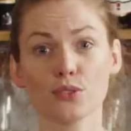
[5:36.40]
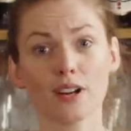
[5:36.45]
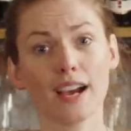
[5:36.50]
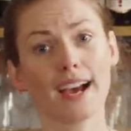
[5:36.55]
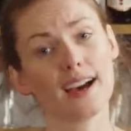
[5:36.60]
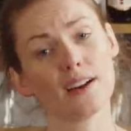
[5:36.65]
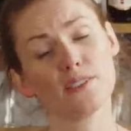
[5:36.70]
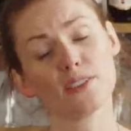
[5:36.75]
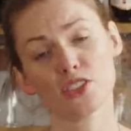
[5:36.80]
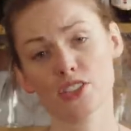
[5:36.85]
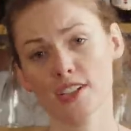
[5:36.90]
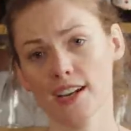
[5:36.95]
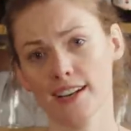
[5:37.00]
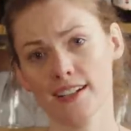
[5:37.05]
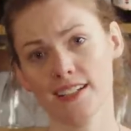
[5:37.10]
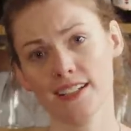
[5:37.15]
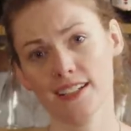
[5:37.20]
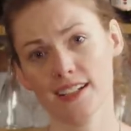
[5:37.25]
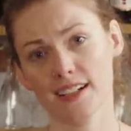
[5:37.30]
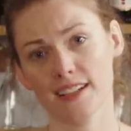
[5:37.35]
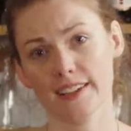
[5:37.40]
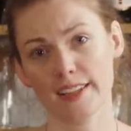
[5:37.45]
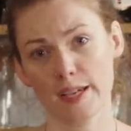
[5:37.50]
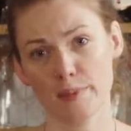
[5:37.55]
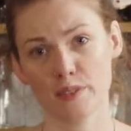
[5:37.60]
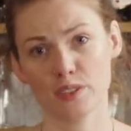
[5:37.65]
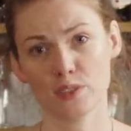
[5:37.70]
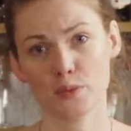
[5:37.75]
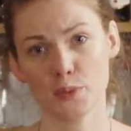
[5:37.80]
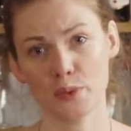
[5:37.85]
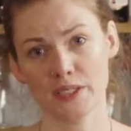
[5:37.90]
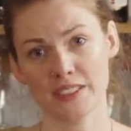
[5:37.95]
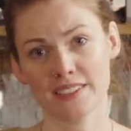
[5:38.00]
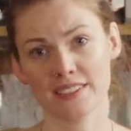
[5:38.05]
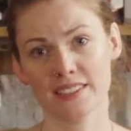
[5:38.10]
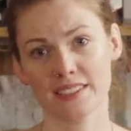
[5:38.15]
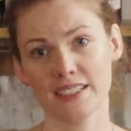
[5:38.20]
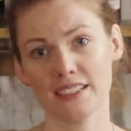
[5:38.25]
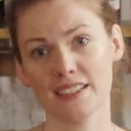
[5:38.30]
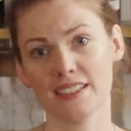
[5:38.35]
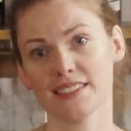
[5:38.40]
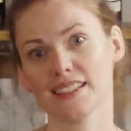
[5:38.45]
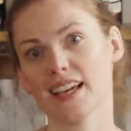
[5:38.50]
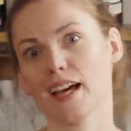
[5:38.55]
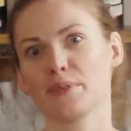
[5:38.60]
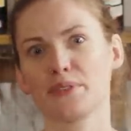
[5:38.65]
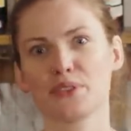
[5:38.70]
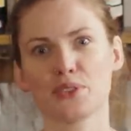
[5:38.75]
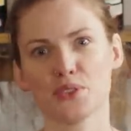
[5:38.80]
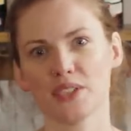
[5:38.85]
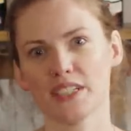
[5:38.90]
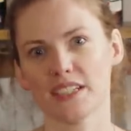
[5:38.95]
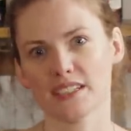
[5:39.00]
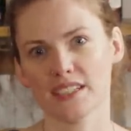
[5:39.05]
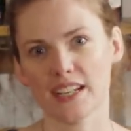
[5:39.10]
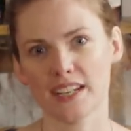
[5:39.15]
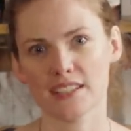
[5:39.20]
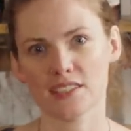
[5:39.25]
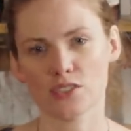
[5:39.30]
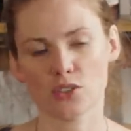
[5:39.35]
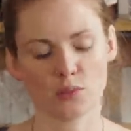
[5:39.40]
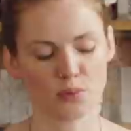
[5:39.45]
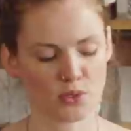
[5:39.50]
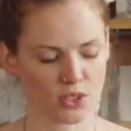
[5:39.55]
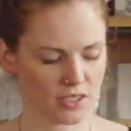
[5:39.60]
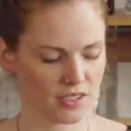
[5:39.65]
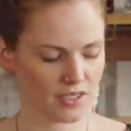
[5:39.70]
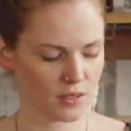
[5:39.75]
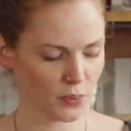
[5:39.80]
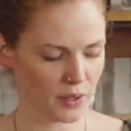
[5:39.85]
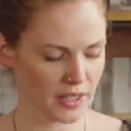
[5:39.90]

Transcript: don't have a cherry, a lemon twist is absolutely a nice option as